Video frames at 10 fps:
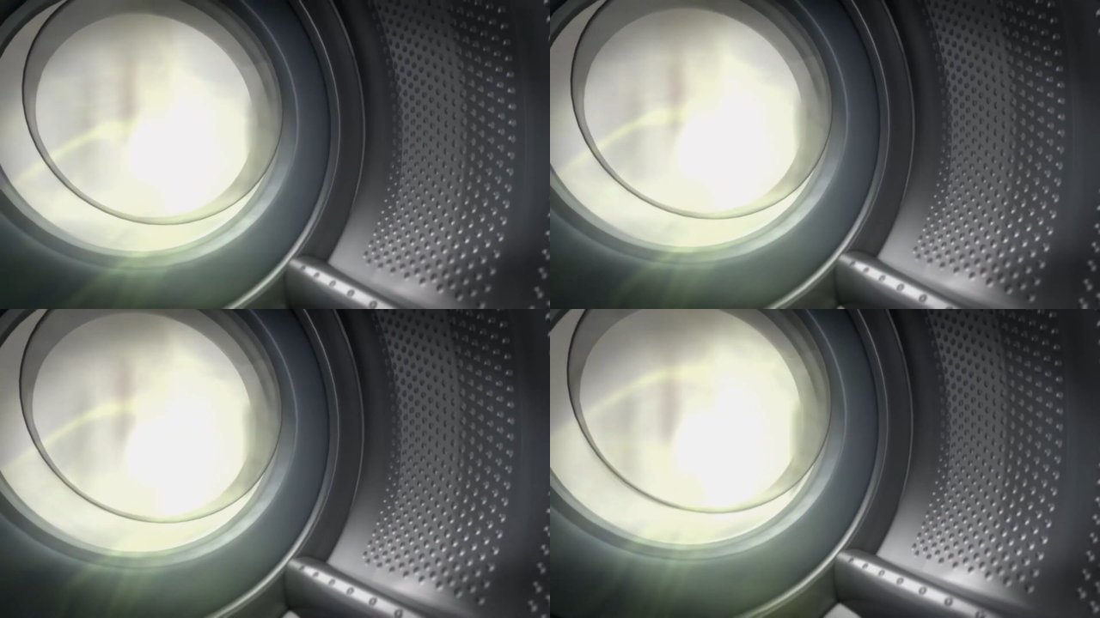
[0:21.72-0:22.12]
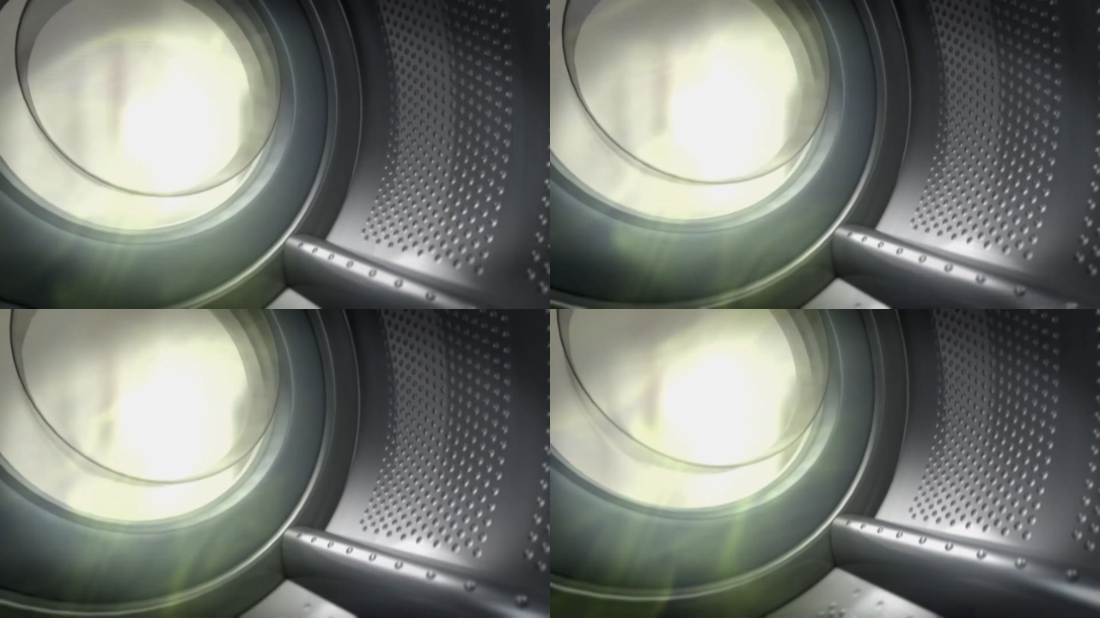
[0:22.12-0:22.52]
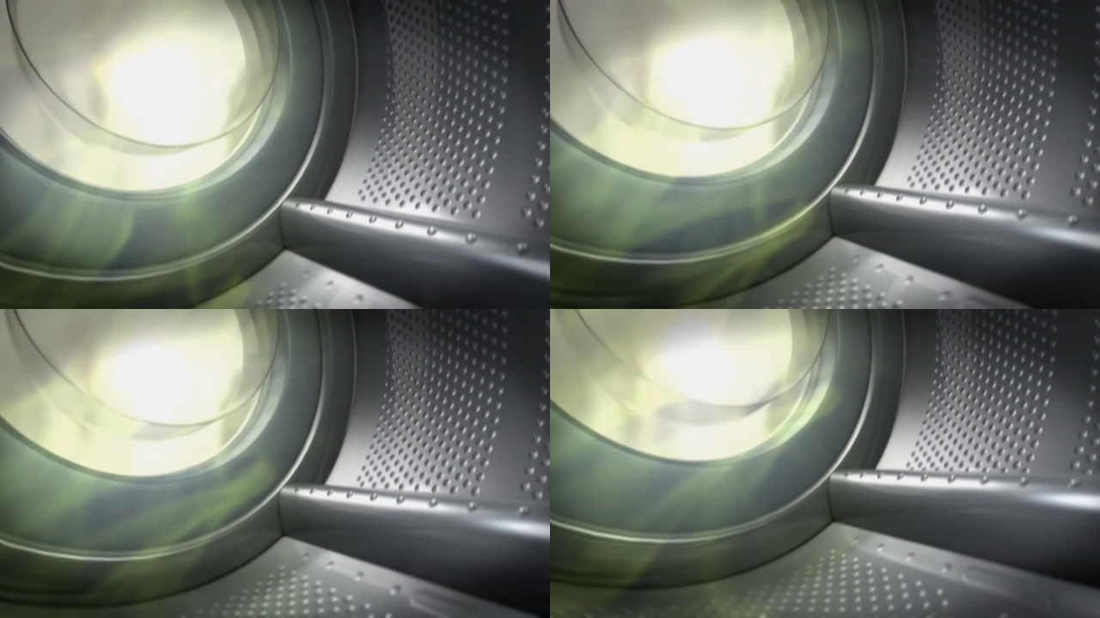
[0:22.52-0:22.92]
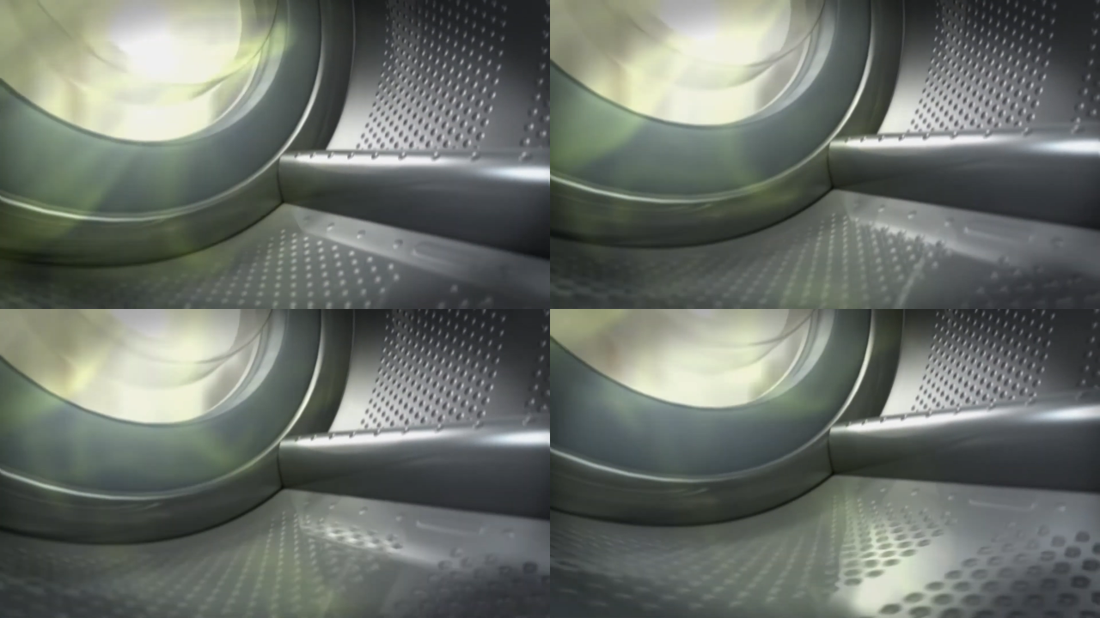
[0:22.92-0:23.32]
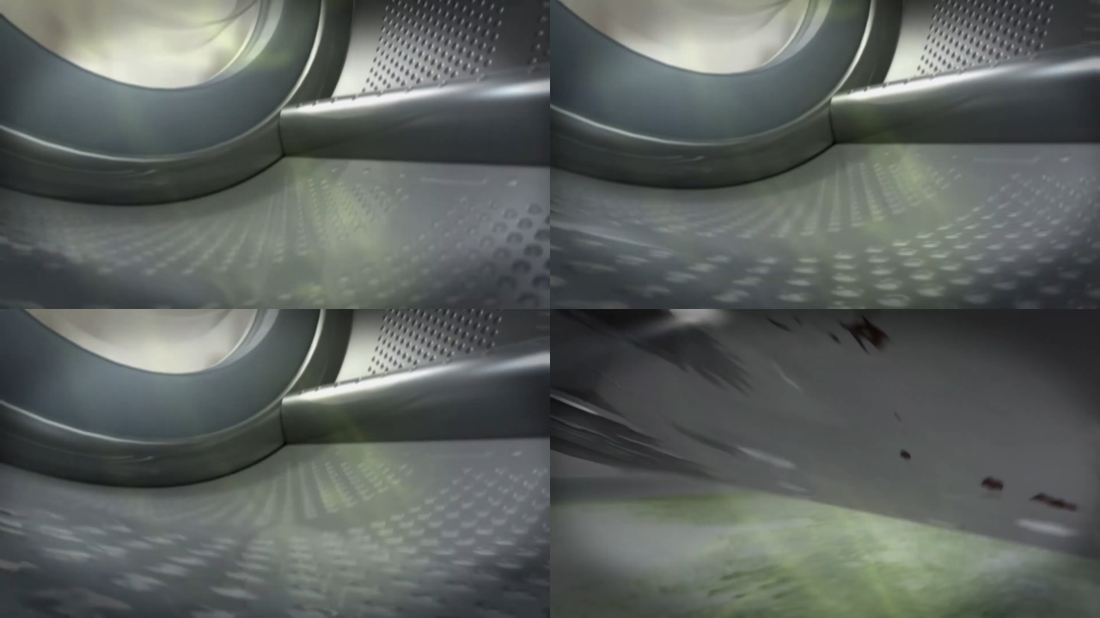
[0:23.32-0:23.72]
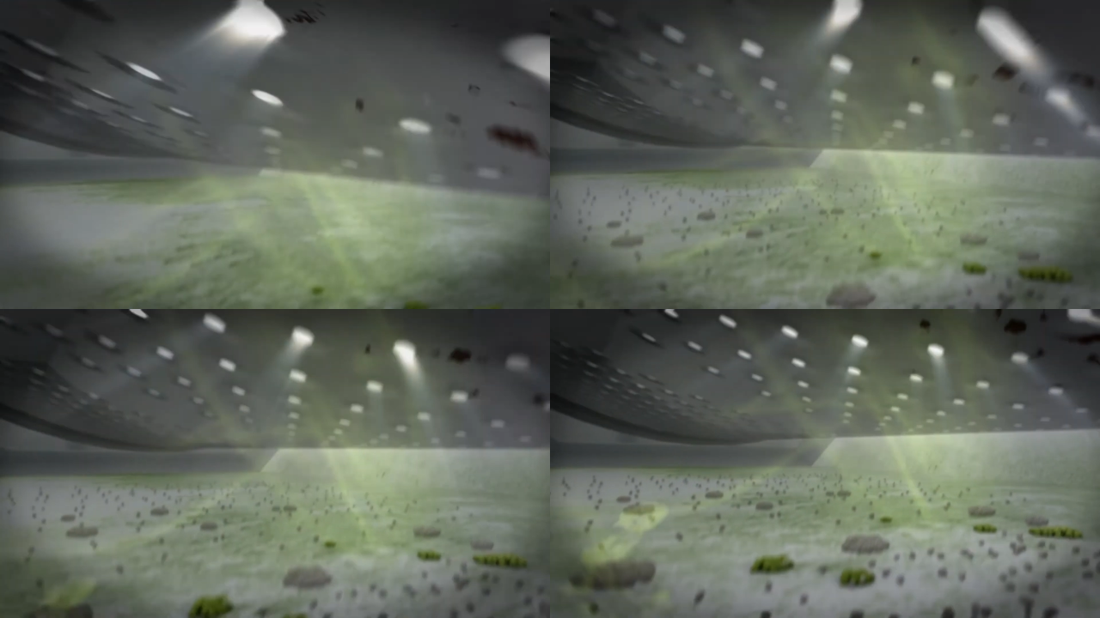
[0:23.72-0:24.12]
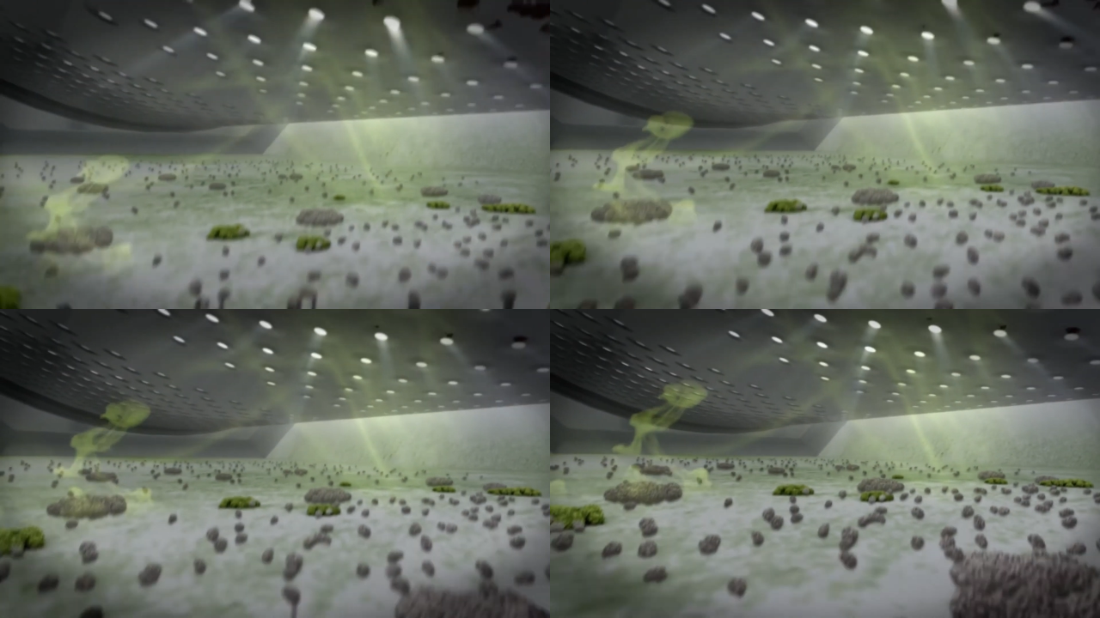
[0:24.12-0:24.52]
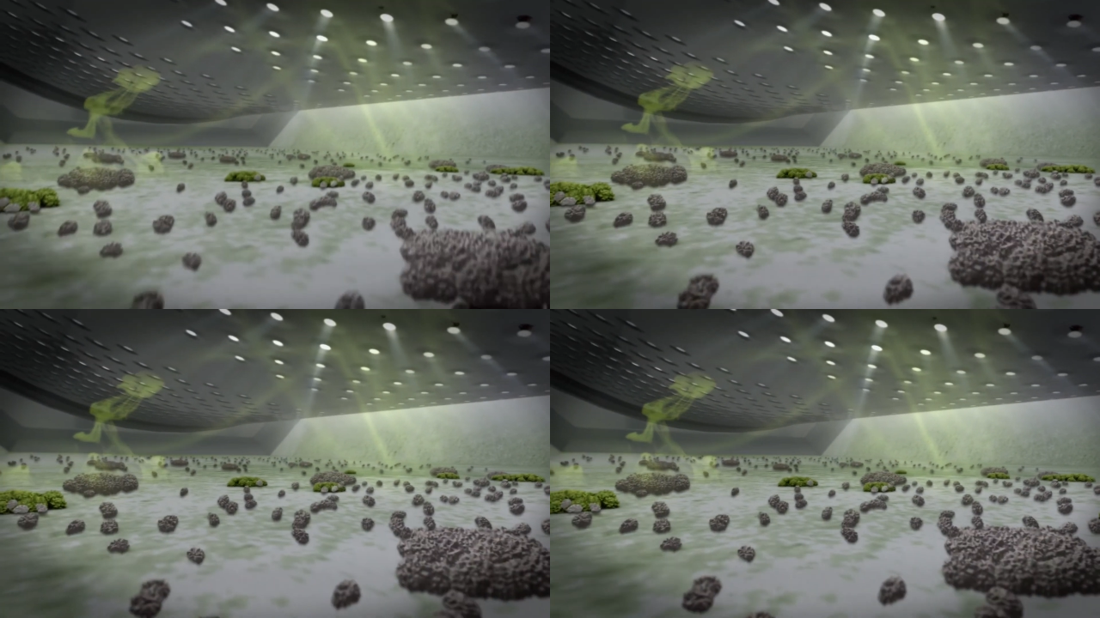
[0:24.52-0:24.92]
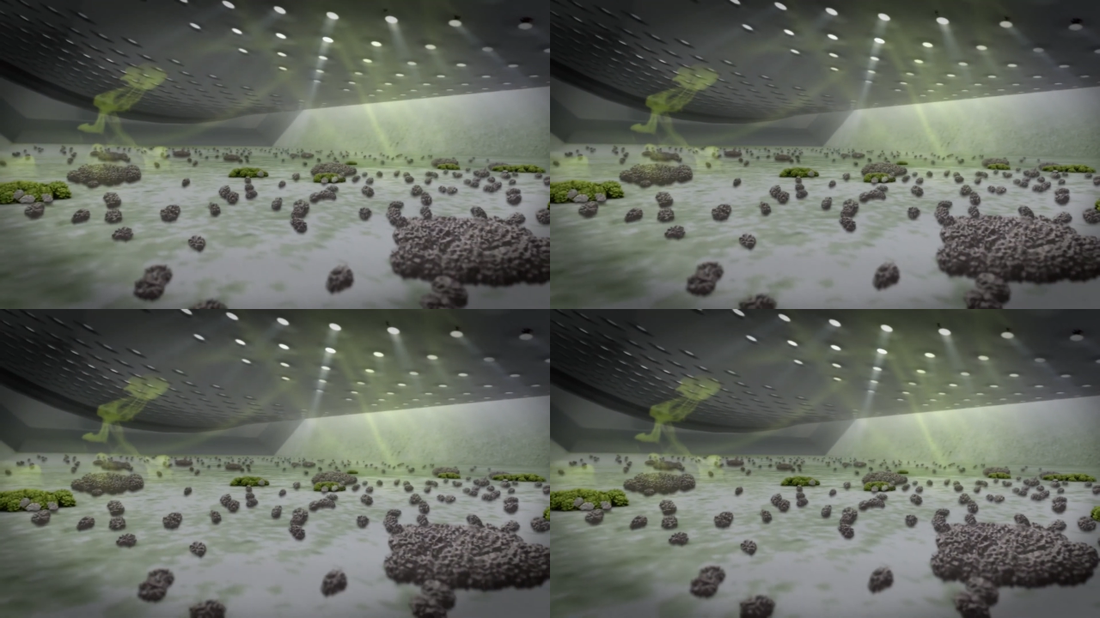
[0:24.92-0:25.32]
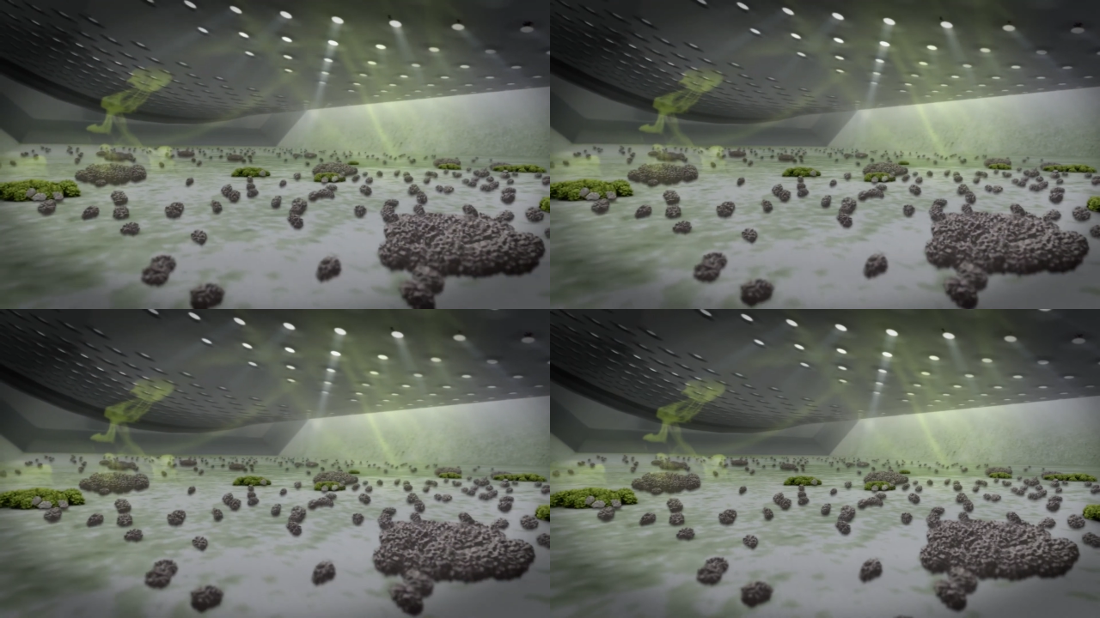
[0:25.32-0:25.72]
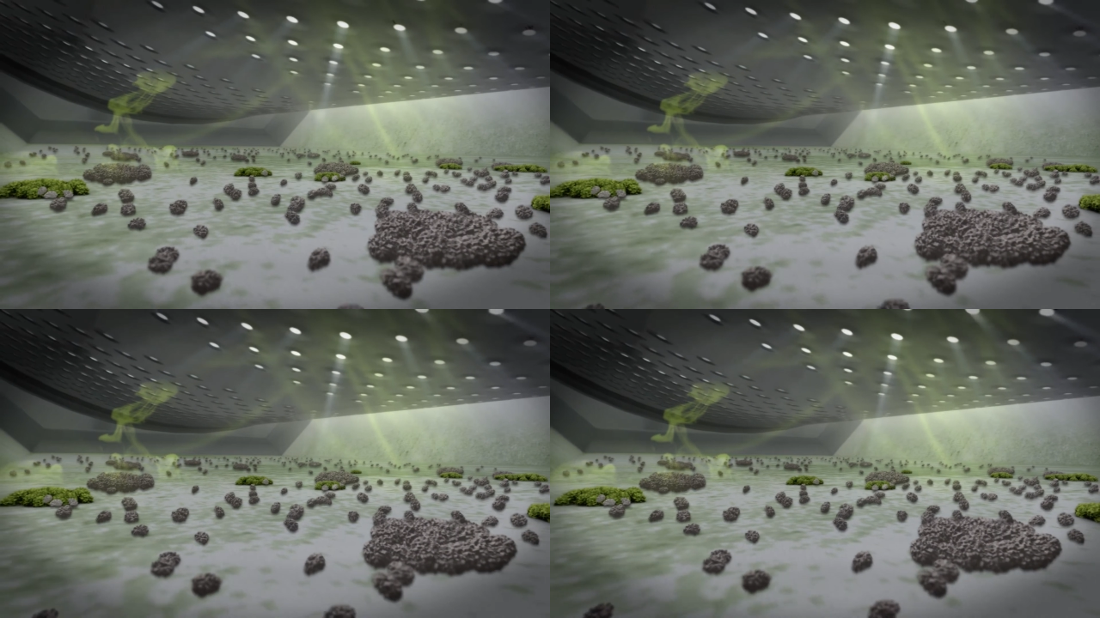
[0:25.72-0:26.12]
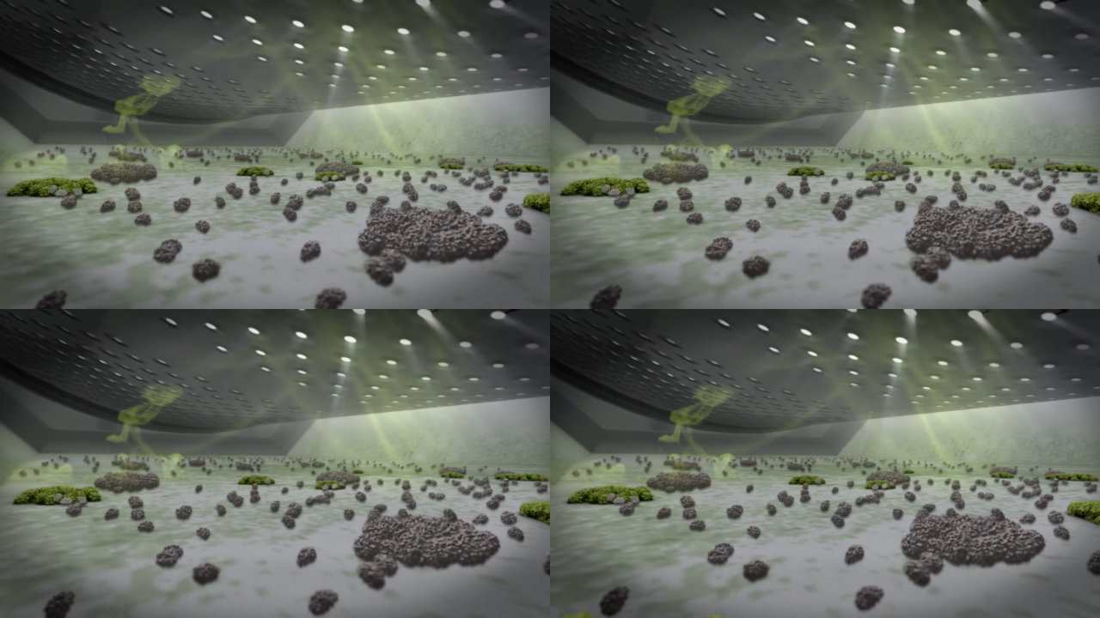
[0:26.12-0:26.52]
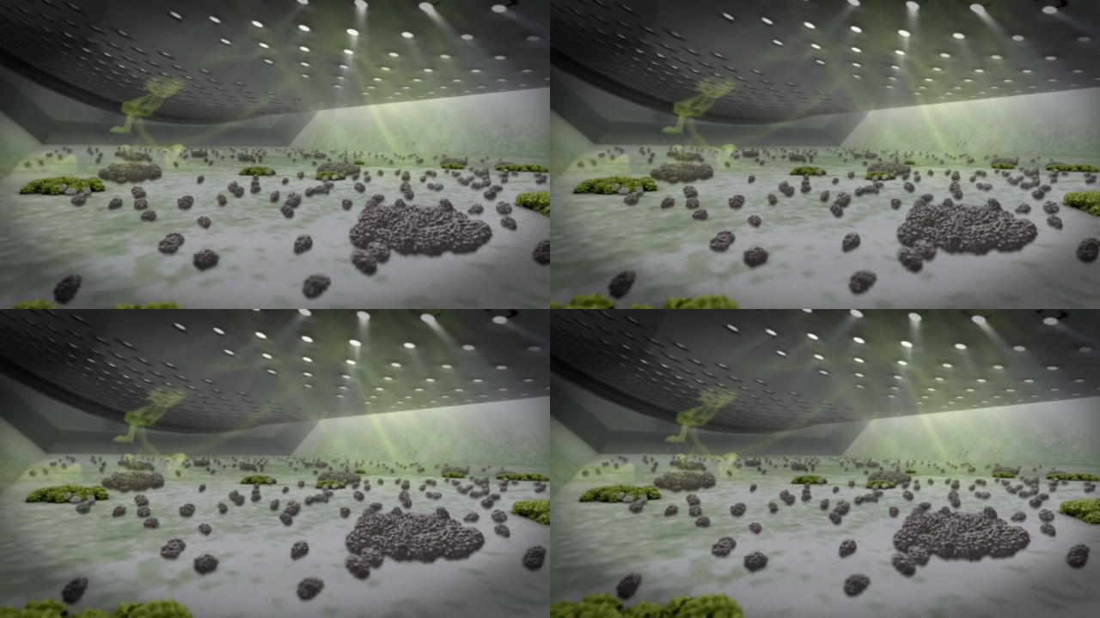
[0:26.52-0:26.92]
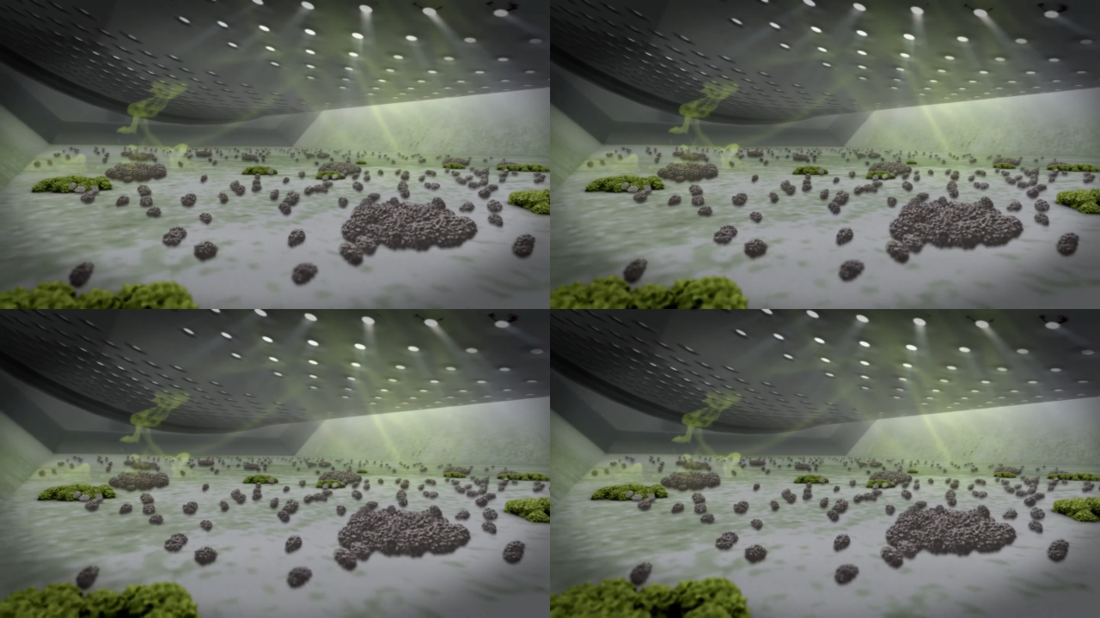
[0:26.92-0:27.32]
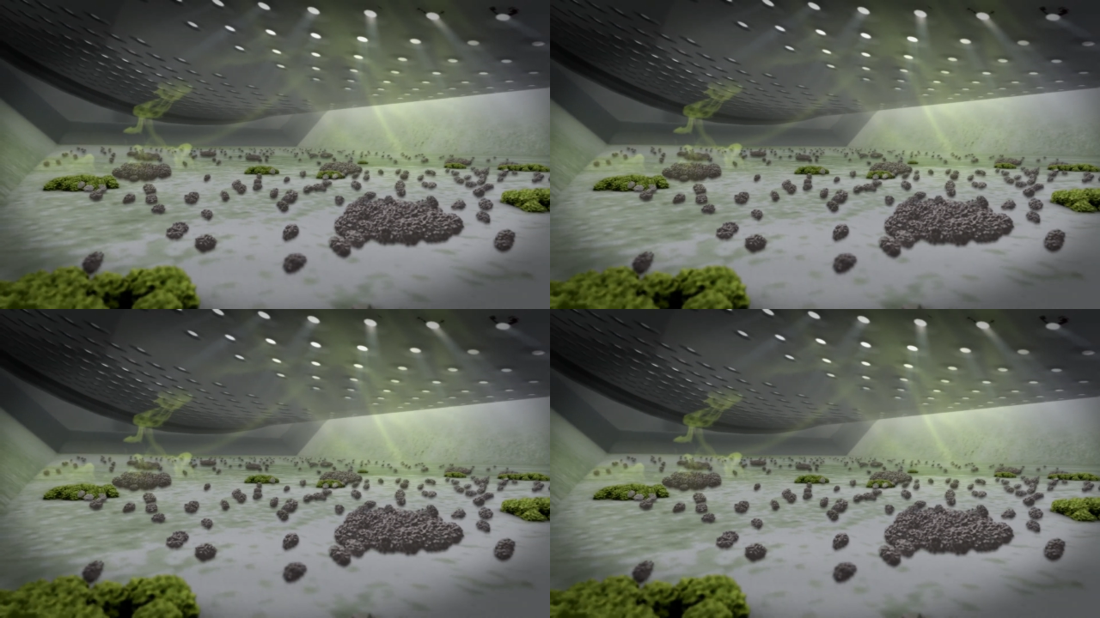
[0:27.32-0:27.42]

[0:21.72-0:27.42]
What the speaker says: Nobody's mouth can be seen.